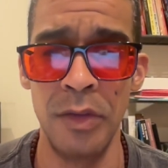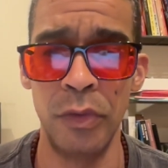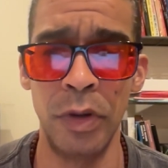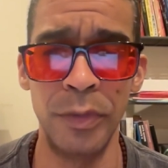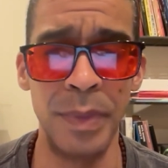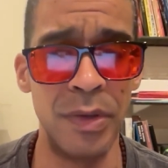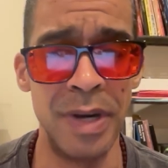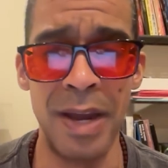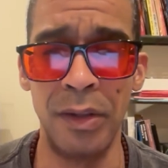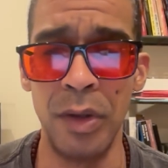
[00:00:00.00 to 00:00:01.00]
Trust me, you're
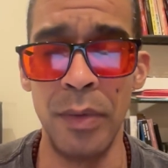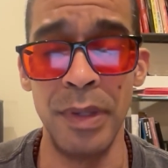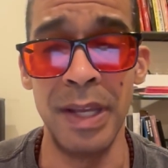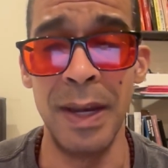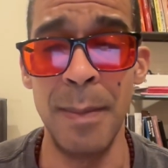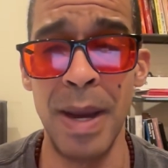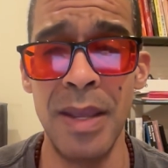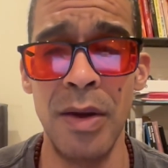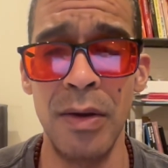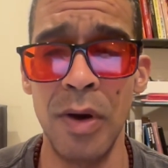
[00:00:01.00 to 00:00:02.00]
not alone. And it might